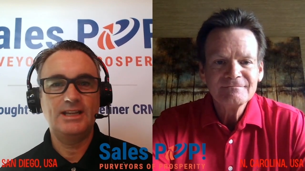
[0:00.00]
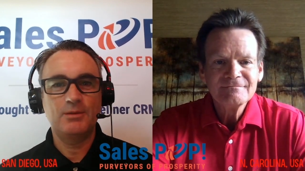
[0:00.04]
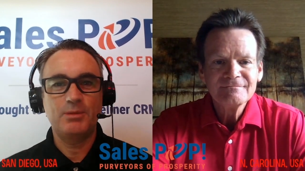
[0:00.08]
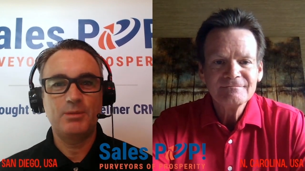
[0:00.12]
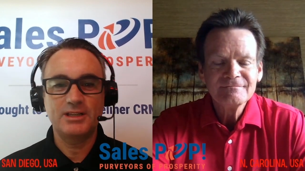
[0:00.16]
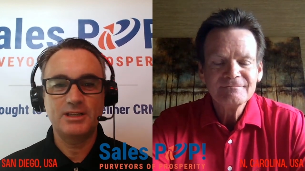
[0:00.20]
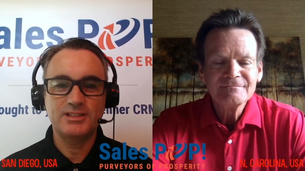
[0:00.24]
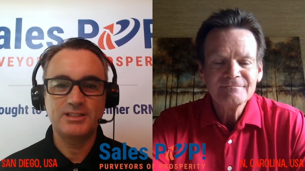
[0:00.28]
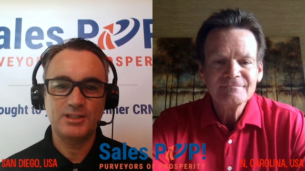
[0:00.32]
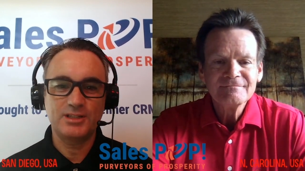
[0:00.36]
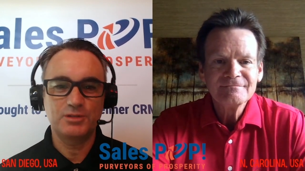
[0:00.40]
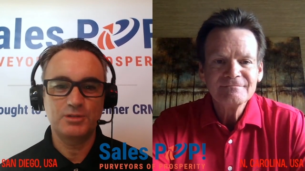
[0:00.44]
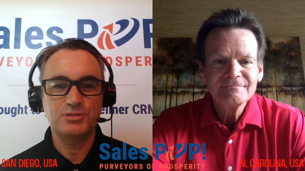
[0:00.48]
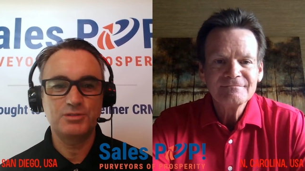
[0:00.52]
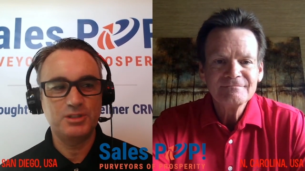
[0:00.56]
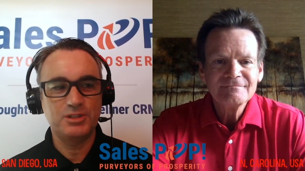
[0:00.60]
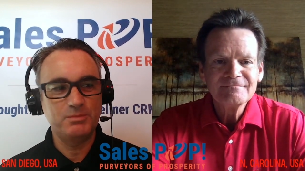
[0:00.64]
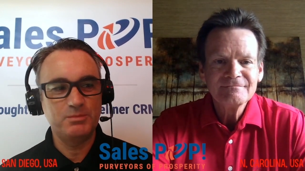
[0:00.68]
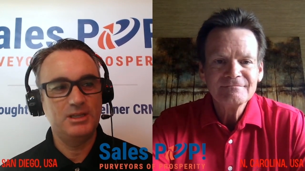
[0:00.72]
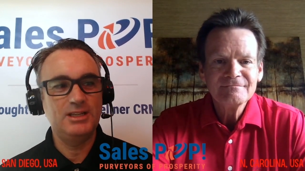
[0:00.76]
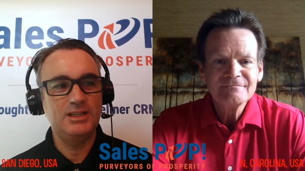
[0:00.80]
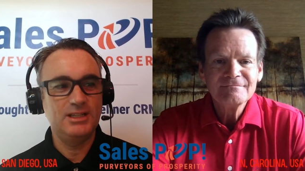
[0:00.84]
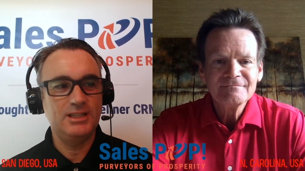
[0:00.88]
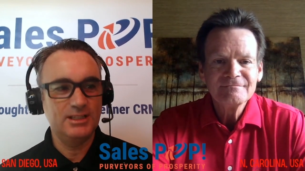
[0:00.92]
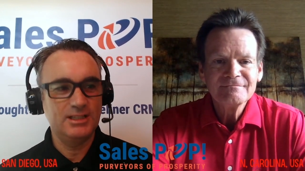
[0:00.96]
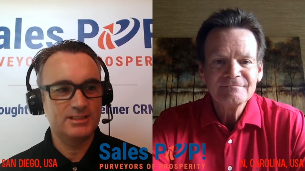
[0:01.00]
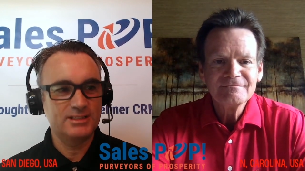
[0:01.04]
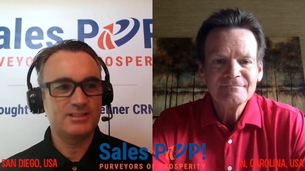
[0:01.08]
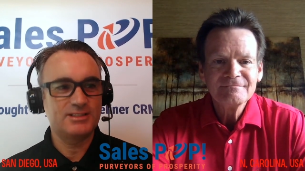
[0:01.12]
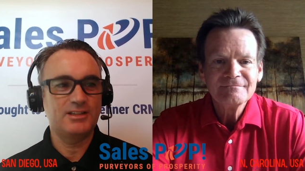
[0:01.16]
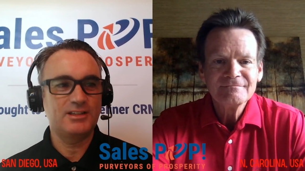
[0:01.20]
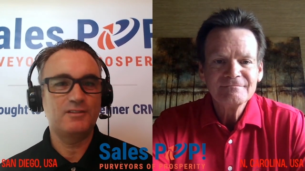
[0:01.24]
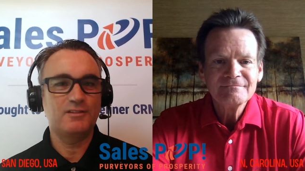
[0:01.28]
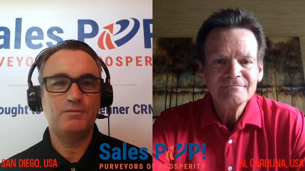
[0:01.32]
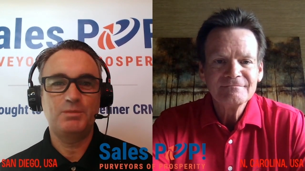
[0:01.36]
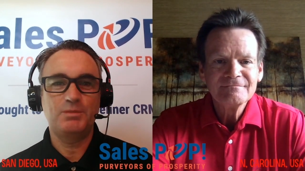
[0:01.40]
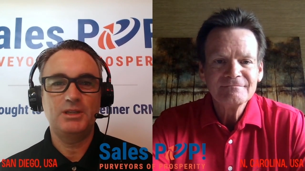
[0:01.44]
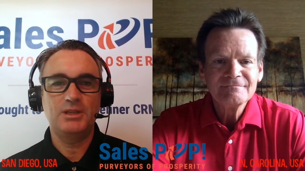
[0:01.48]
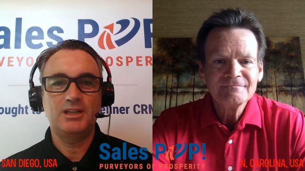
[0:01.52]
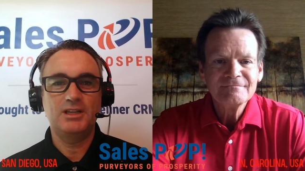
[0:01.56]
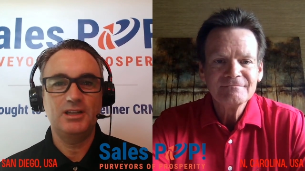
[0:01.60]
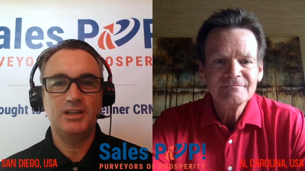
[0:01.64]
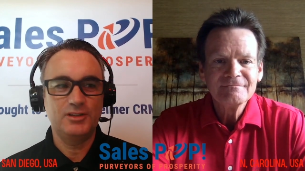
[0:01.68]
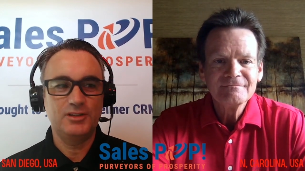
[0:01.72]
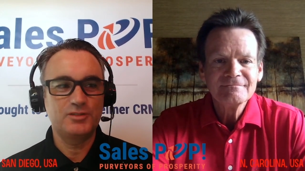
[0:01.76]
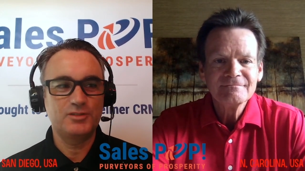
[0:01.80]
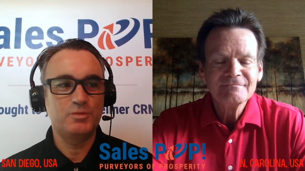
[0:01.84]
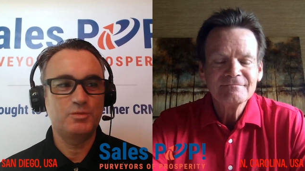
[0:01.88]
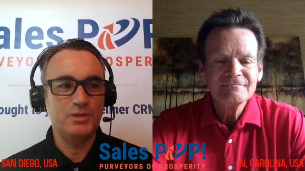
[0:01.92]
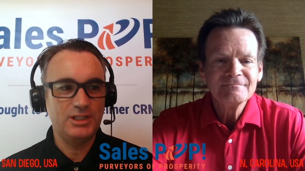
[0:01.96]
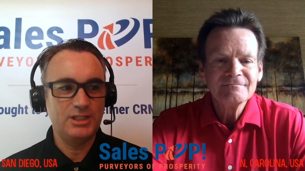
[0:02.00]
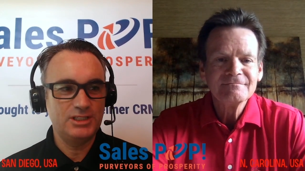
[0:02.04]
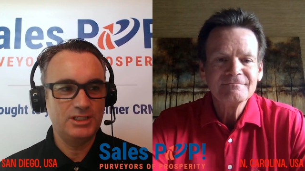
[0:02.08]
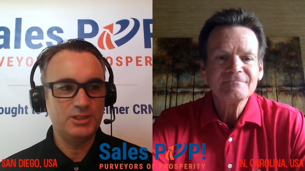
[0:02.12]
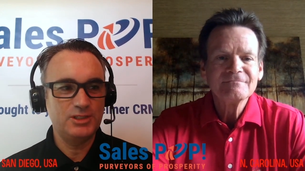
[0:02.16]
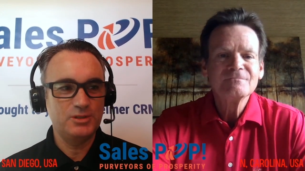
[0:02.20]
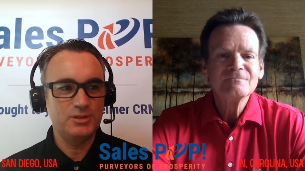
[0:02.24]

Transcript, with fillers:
Speaker 1: now by social media and stuff because we